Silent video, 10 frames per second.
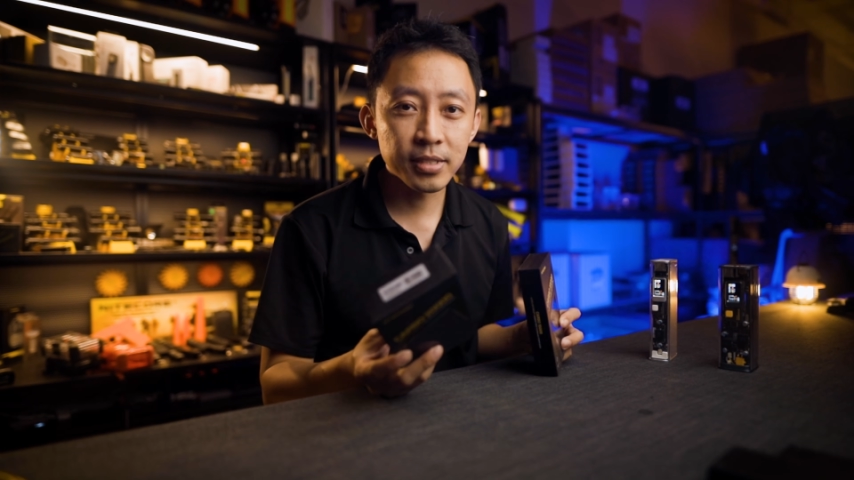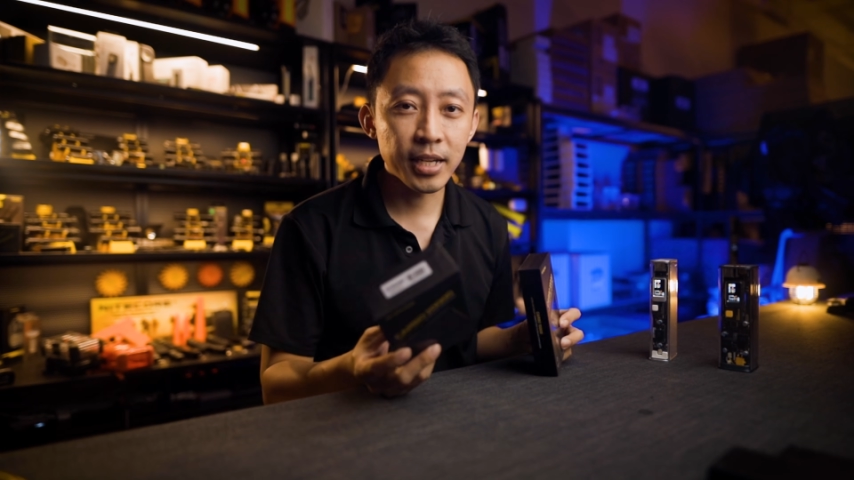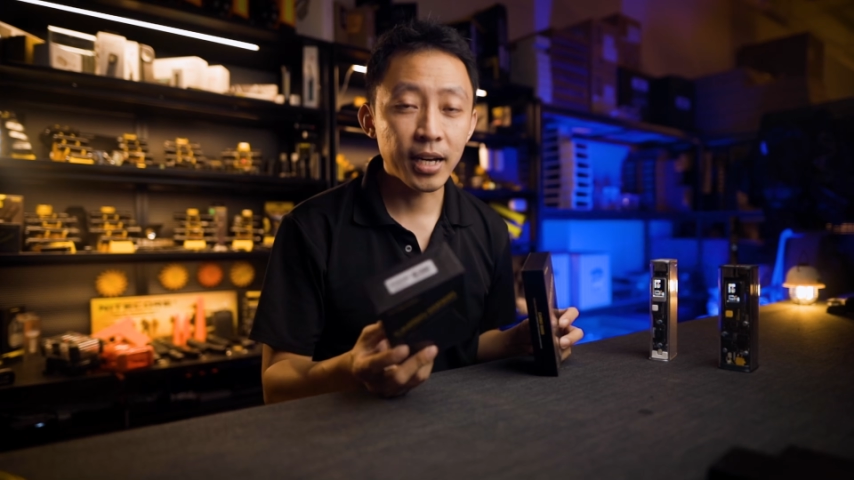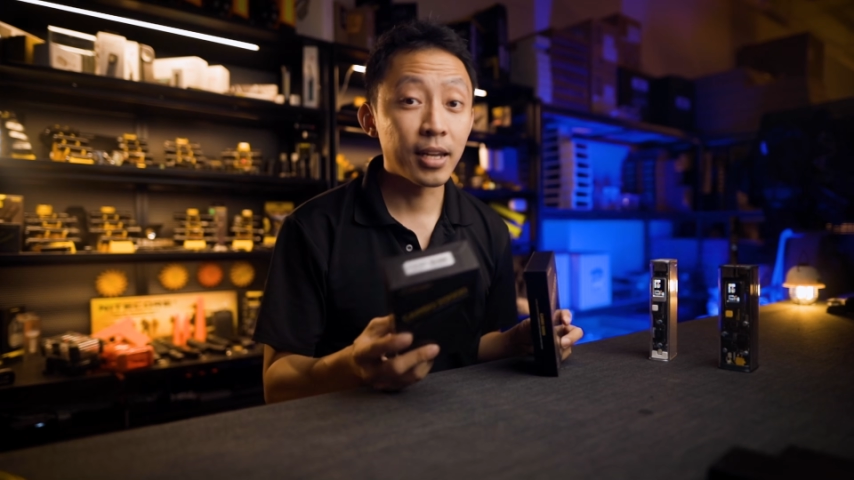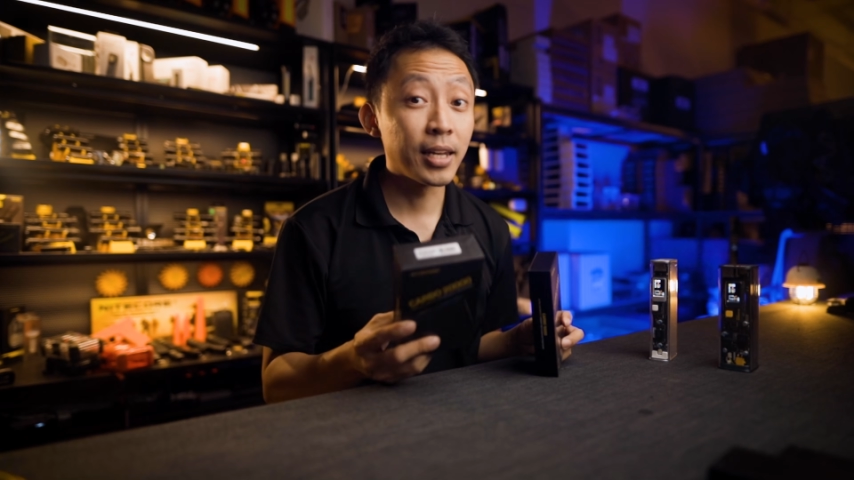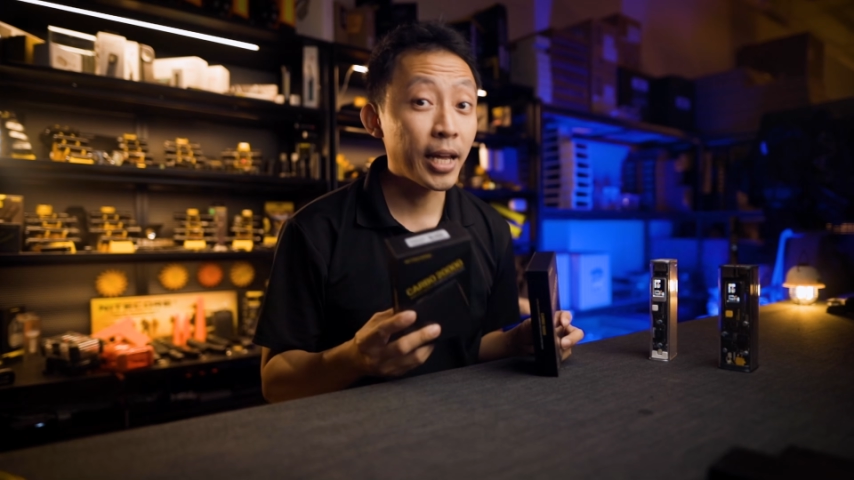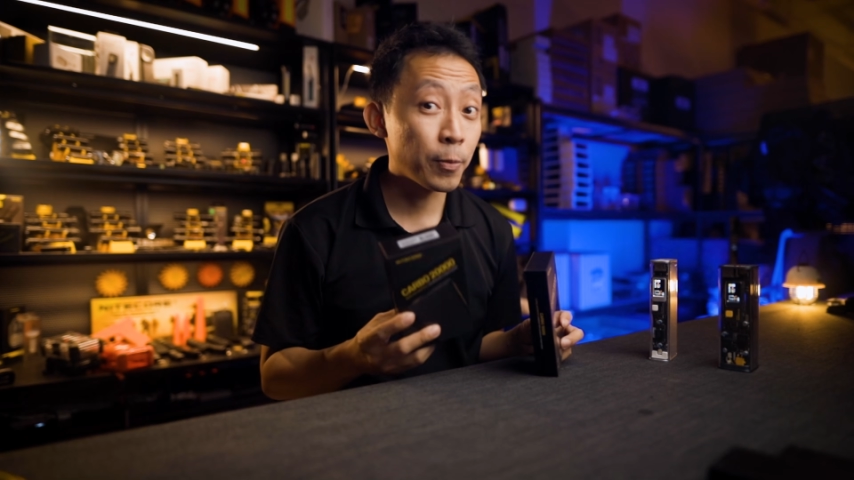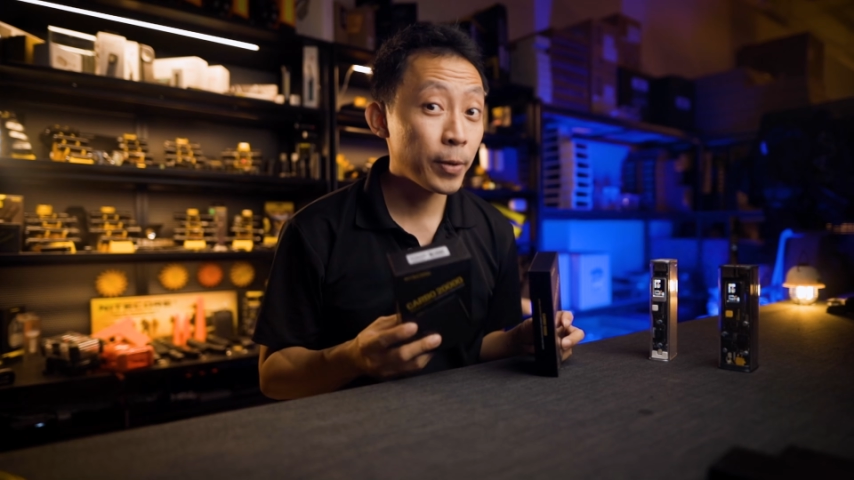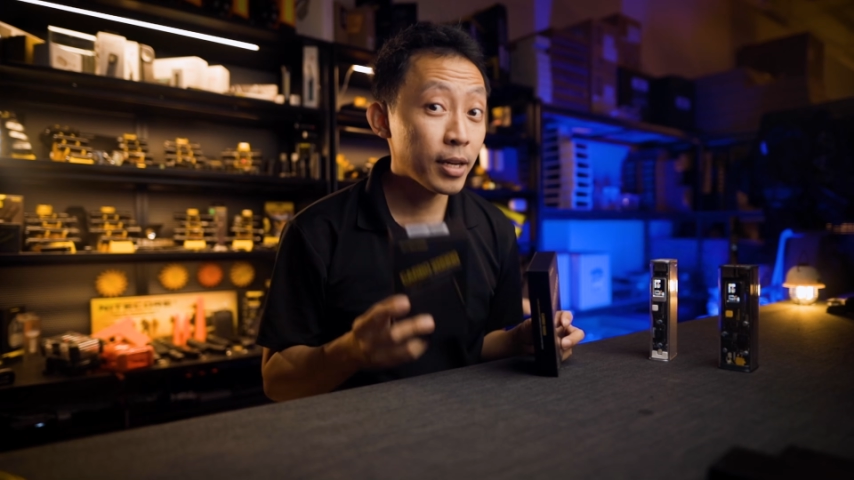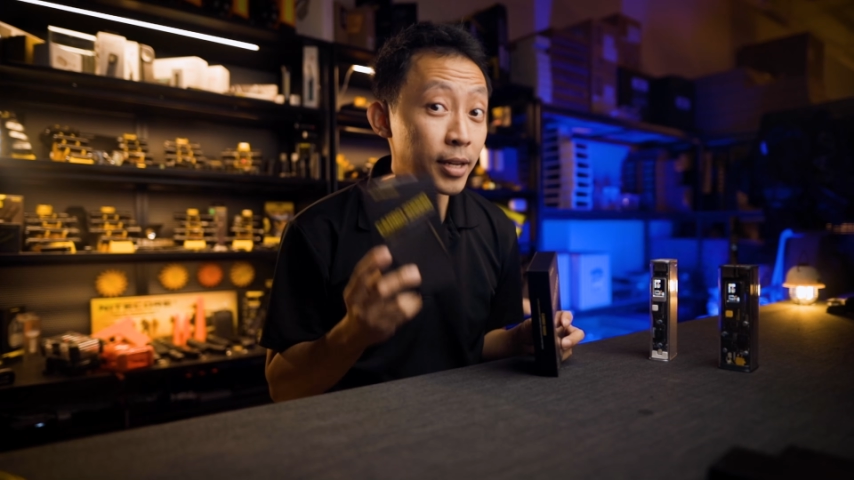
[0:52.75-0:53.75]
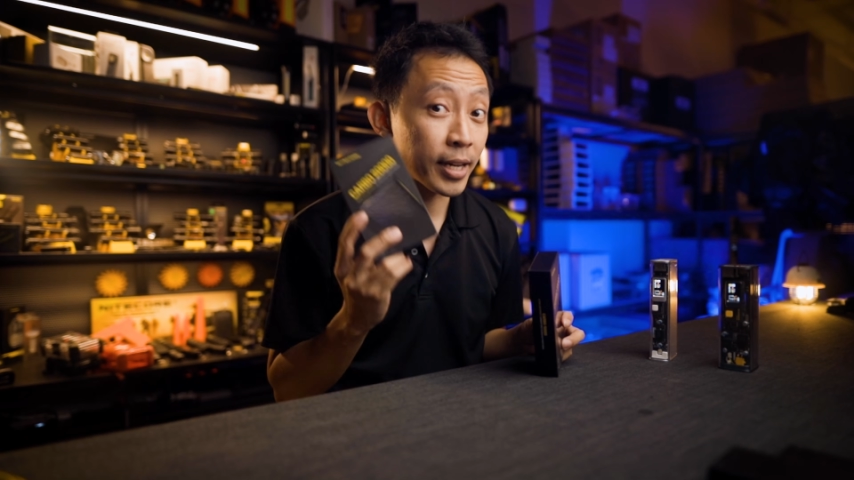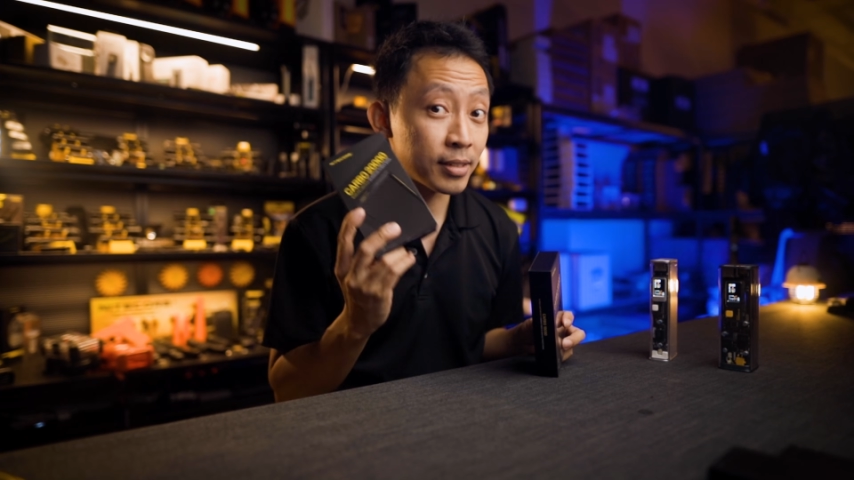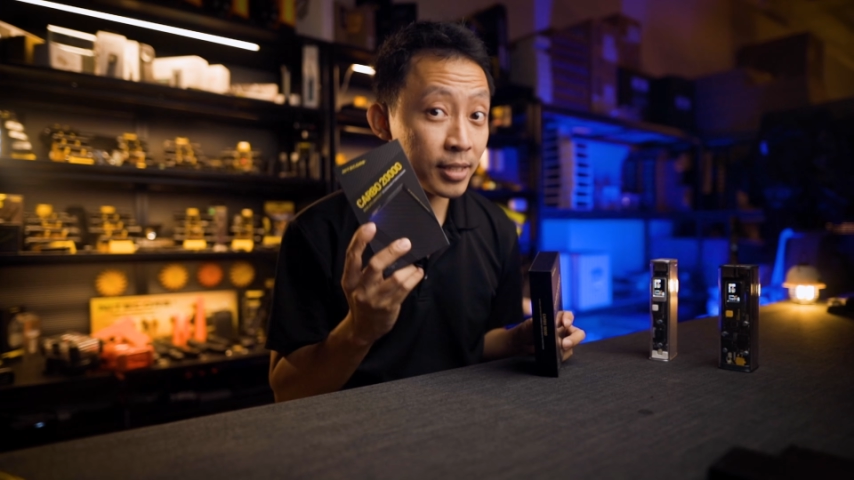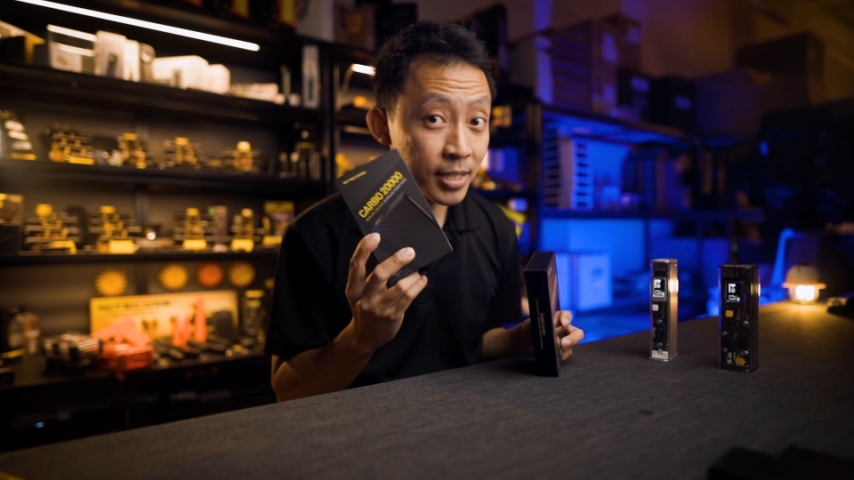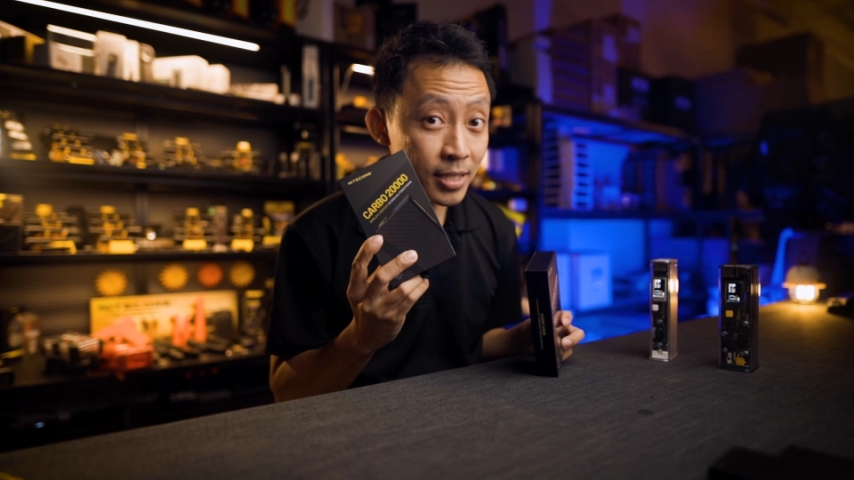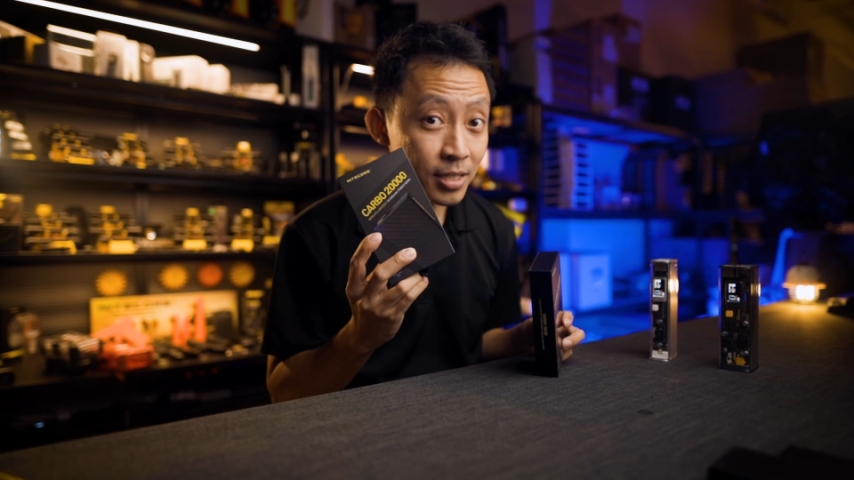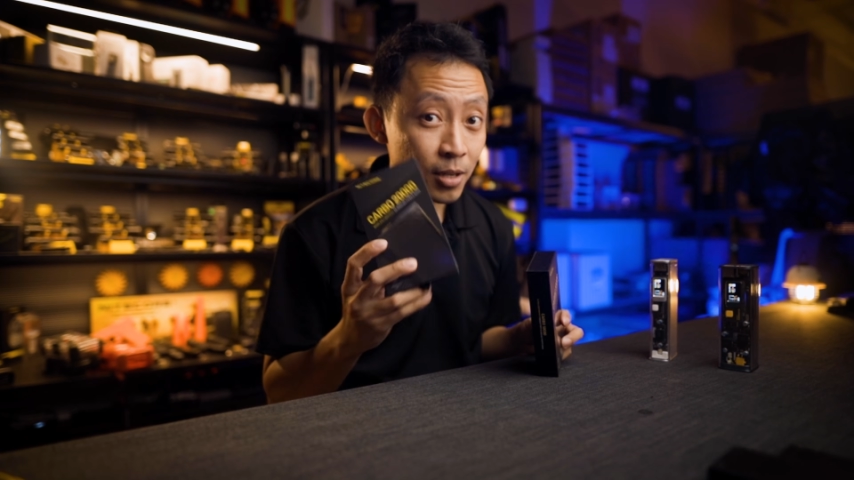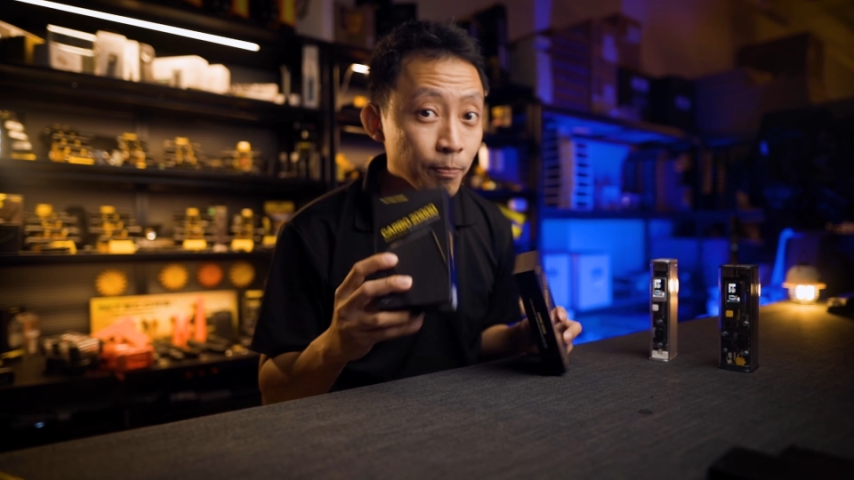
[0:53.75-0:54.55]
that are lightweight like these